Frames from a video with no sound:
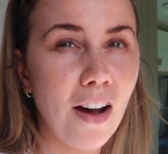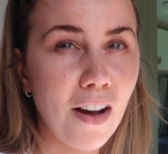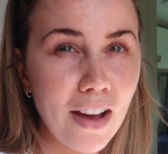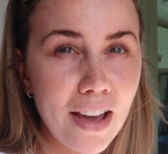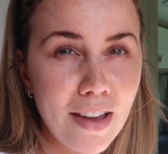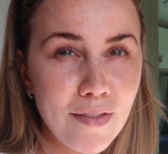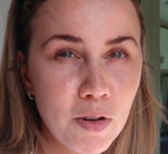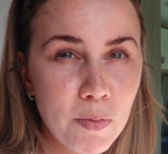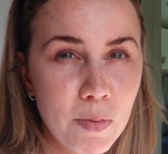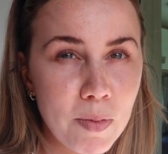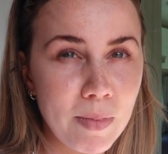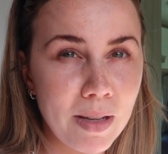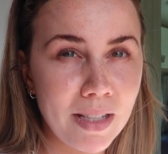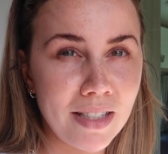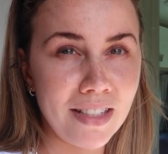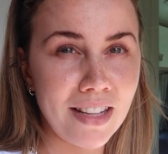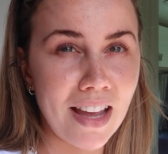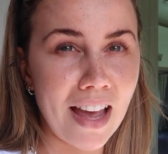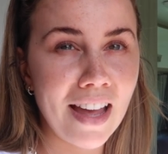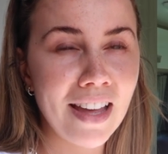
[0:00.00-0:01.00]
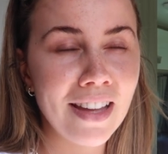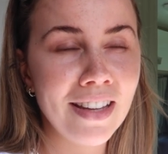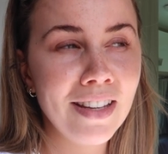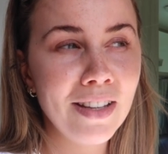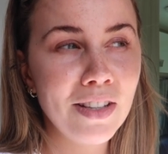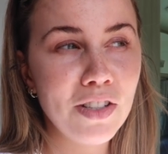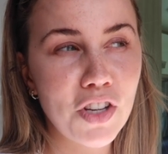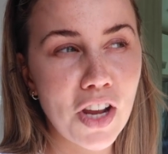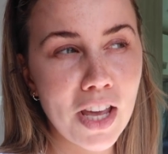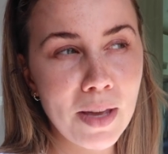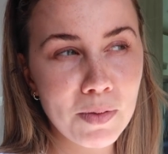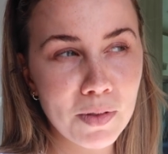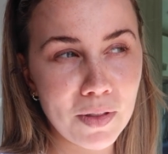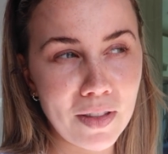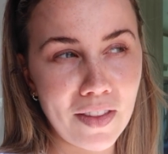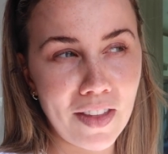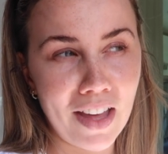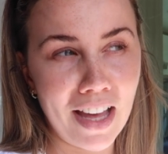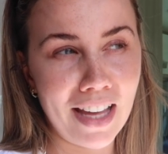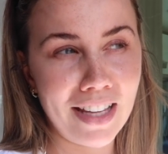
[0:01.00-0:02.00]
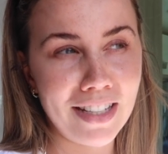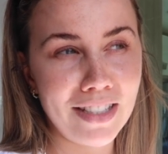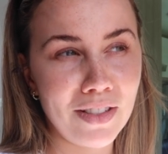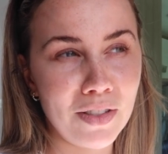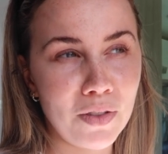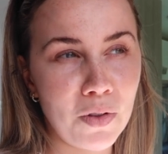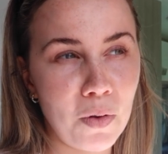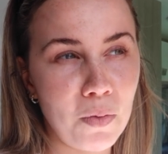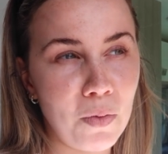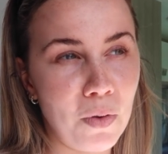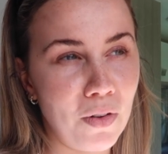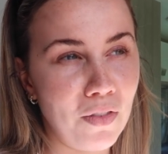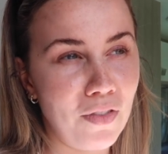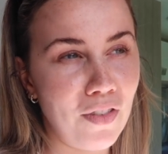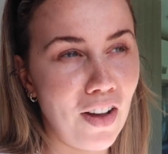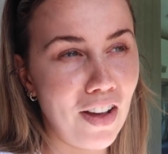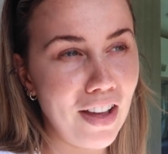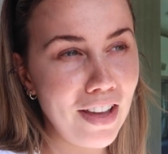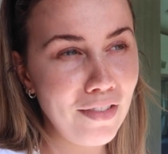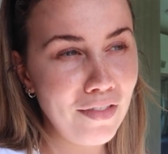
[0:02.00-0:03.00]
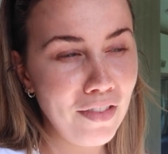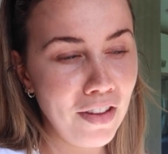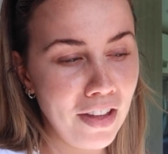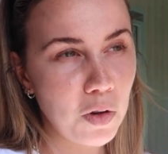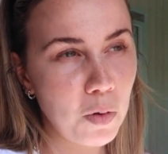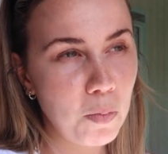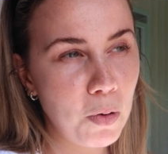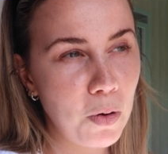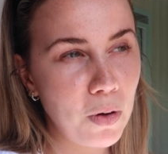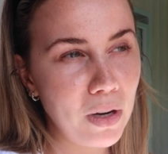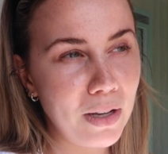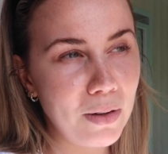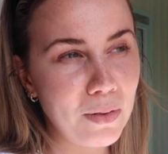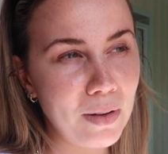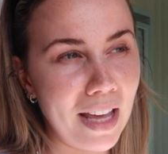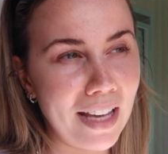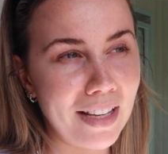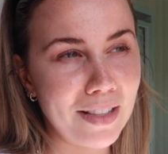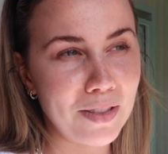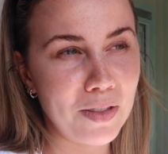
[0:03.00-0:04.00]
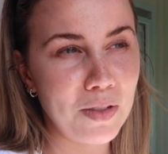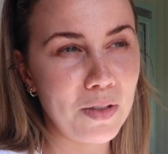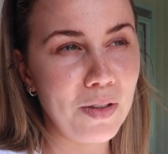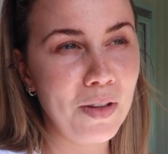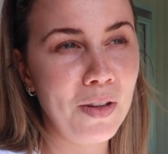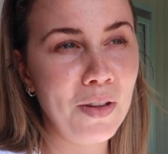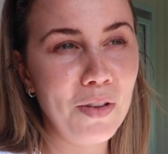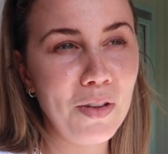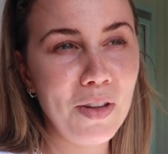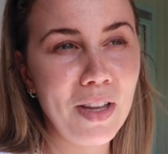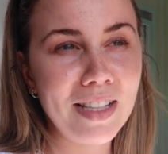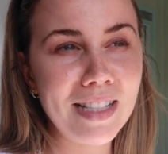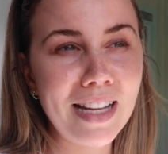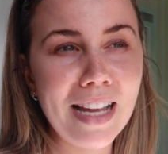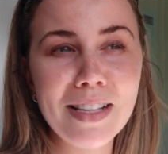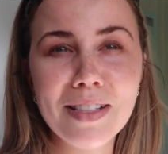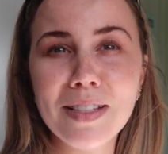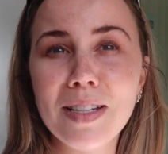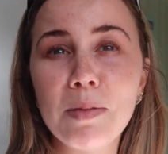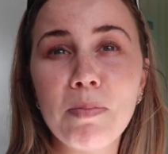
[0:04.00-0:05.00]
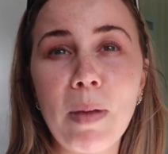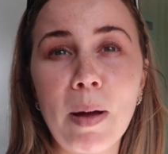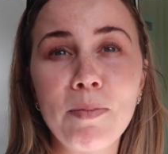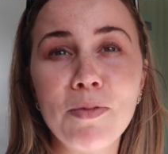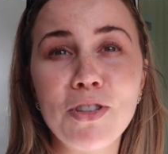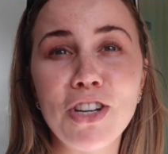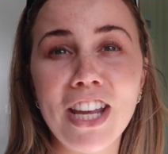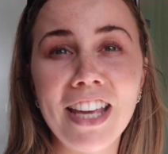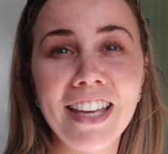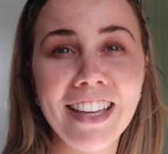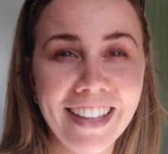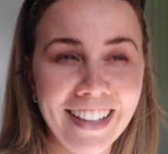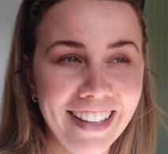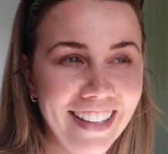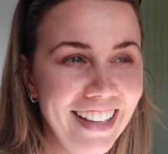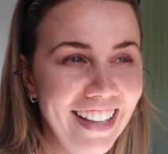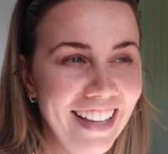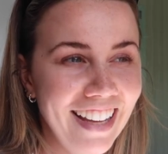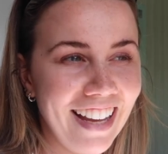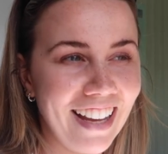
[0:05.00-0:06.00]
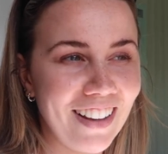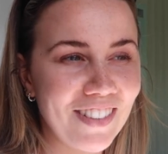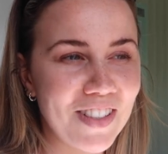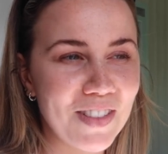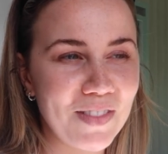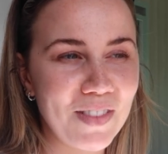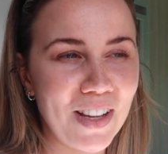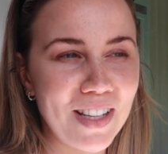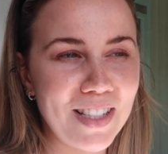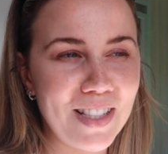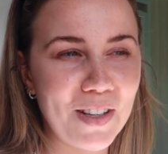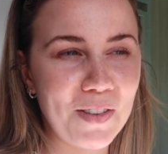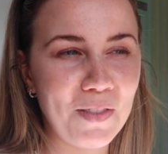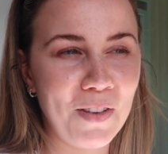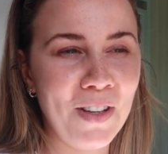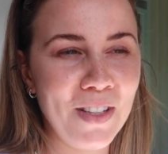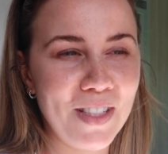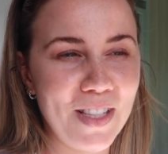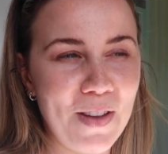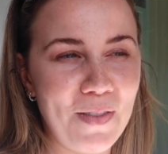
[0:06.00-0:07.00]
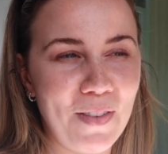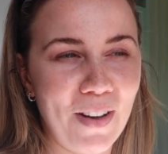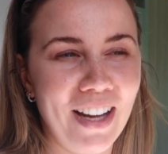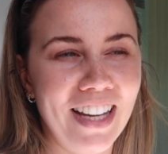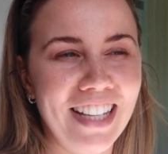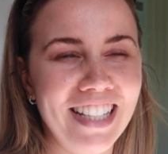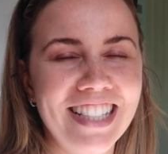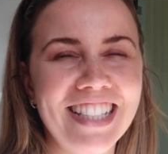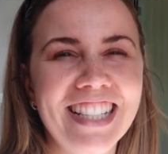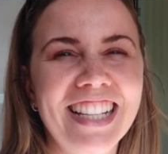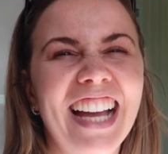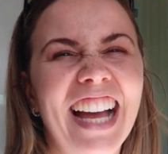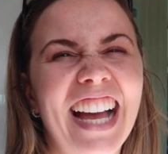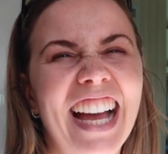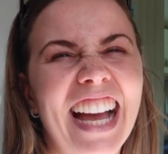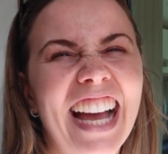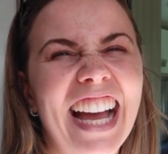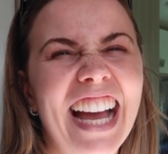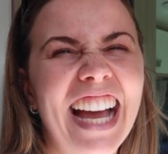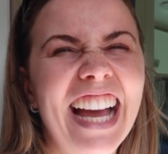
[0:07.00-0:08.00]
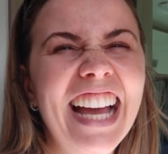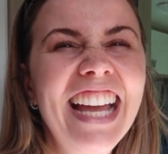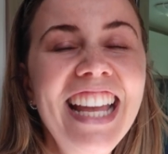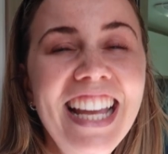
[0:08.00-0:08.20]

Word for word: I have not been bitten yet. James on the other hand has got what, 5? Your poor little legs and his legs and his bum cheek have some nice little mozzie bites. My bum cheek.